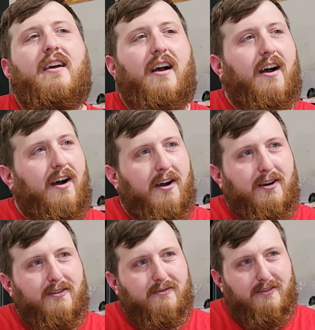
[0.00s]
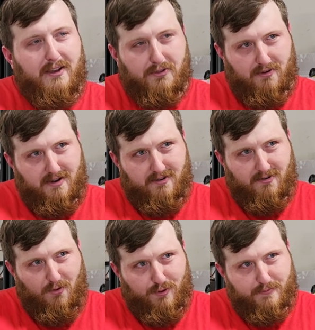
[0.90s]
Yeah,
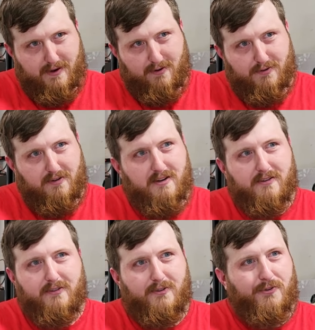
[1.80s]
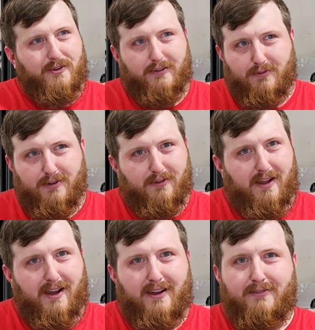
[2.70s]
300 horsepower, 300 torque, real
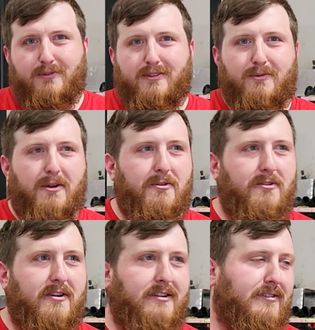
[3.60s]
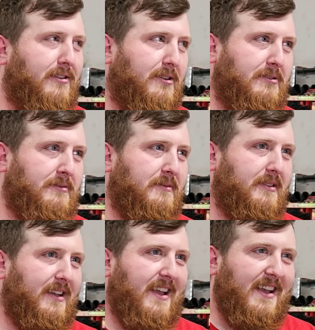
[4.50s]
light with the rotary, you know.
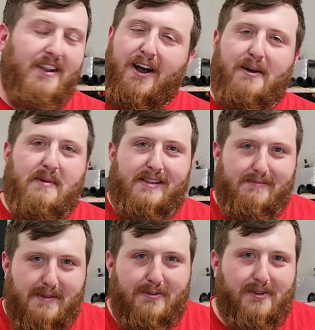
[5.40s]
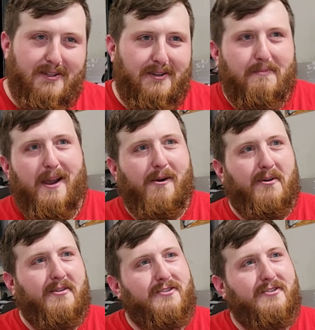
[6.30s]
No, I made really good power.